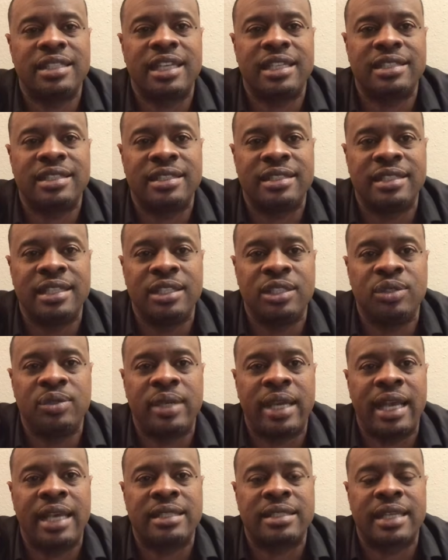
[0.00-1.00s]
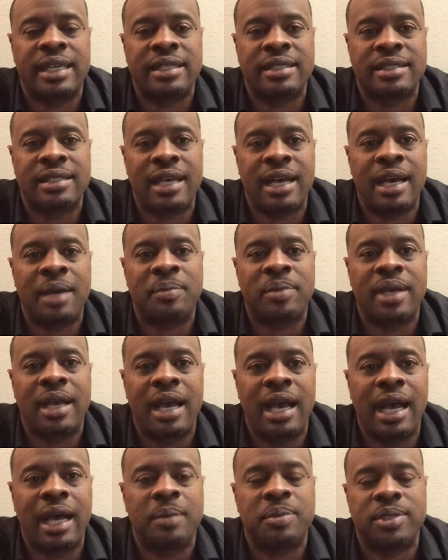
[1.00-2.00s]
that she sees you as a top
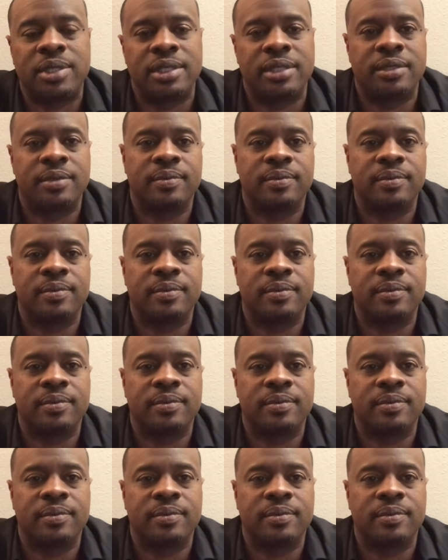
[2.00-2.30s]
option.